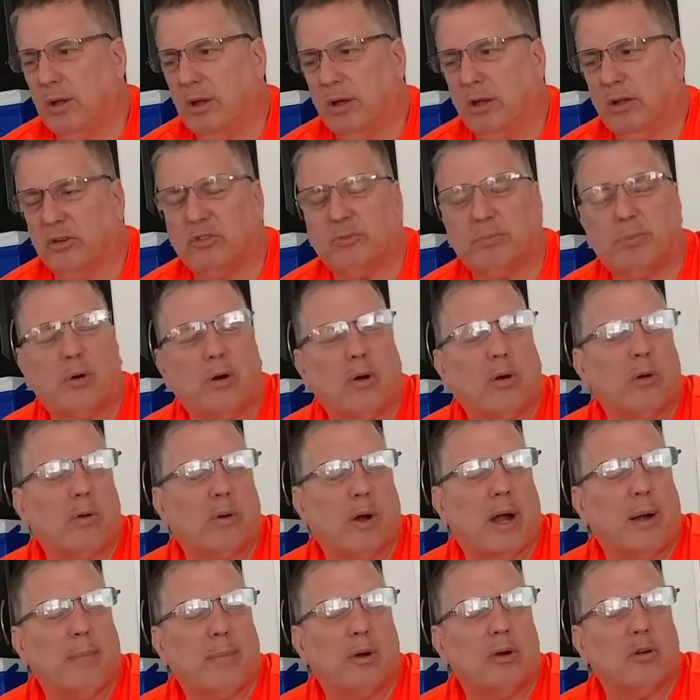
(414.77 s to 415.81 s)
us
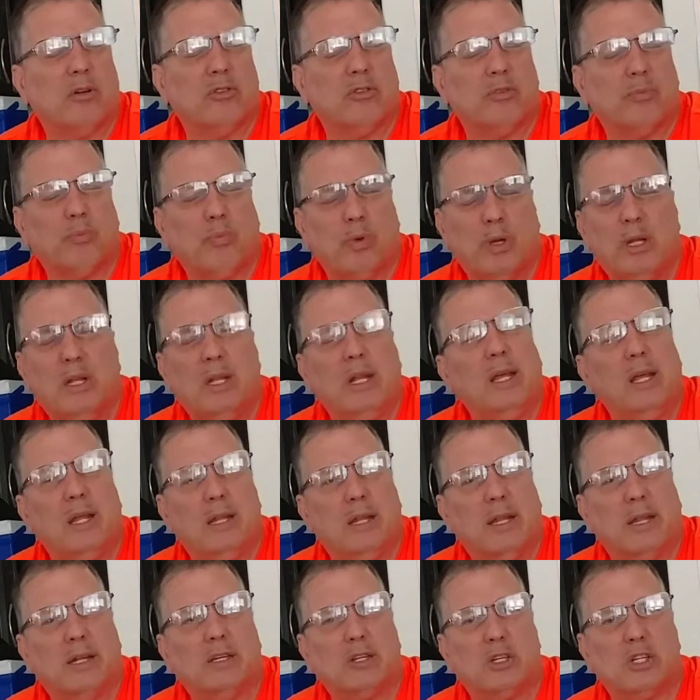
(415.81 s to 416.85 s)
programmers, we need
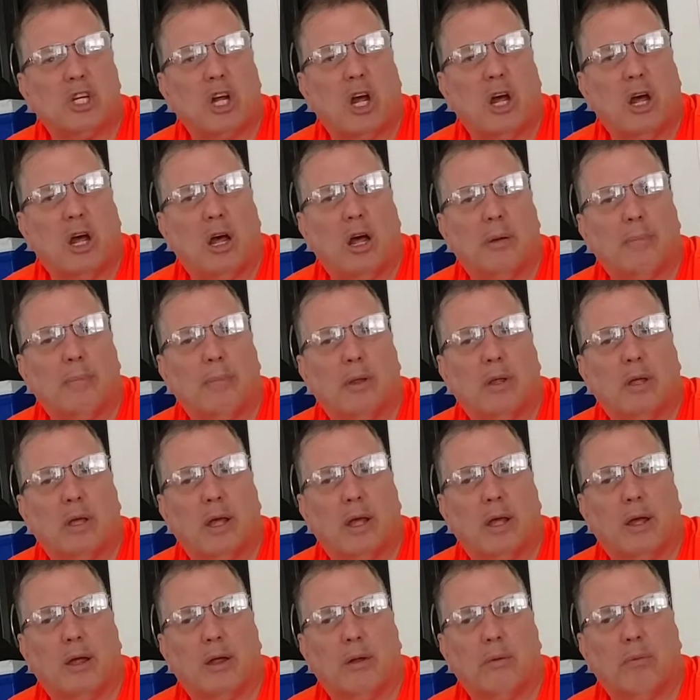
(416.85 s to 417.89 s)
that job,
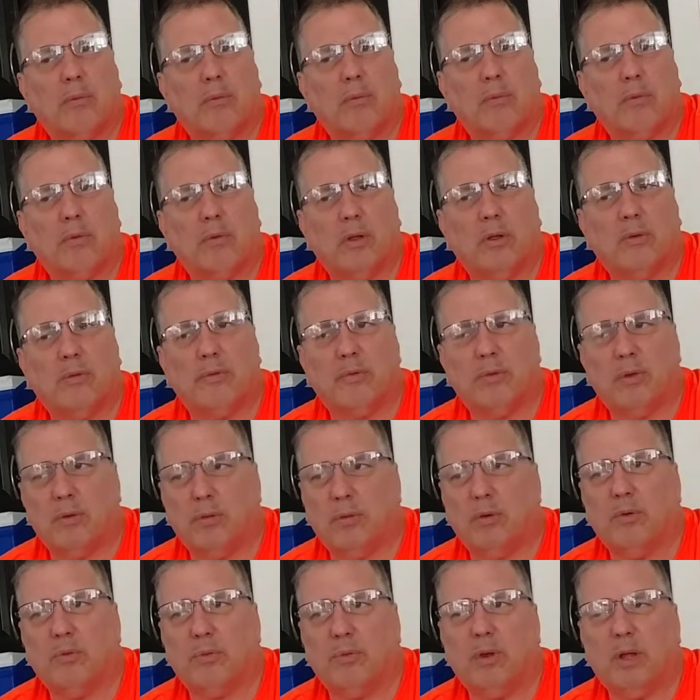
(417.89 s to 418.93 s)
and
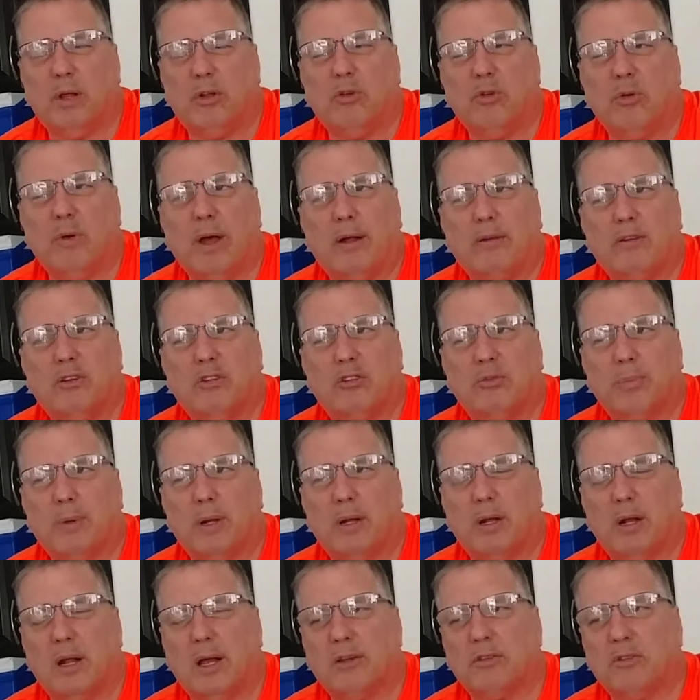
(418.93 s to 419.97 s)
if we do have to
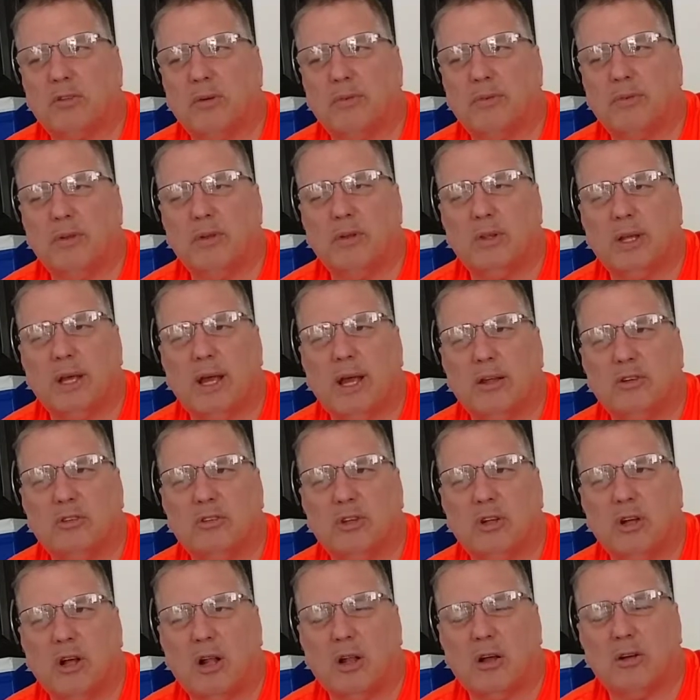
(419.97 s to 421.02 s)
spend an extra few
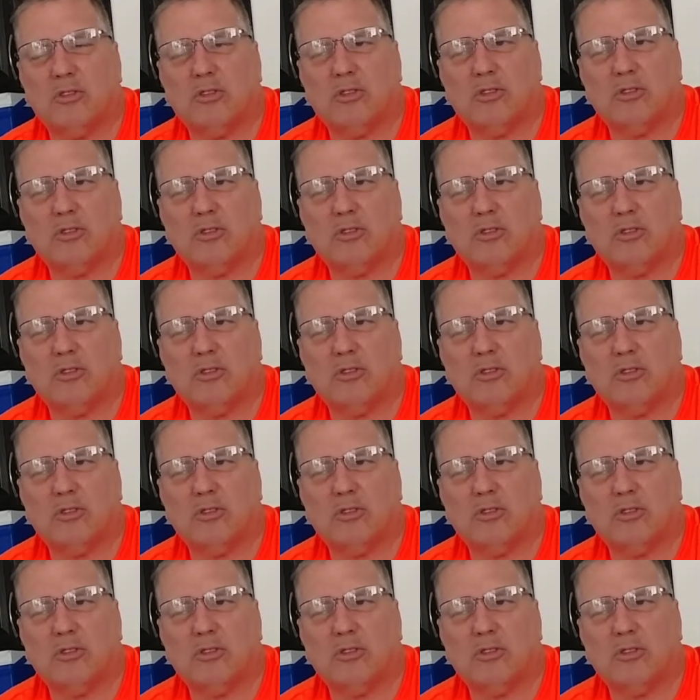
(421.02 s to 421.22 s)
$1,000s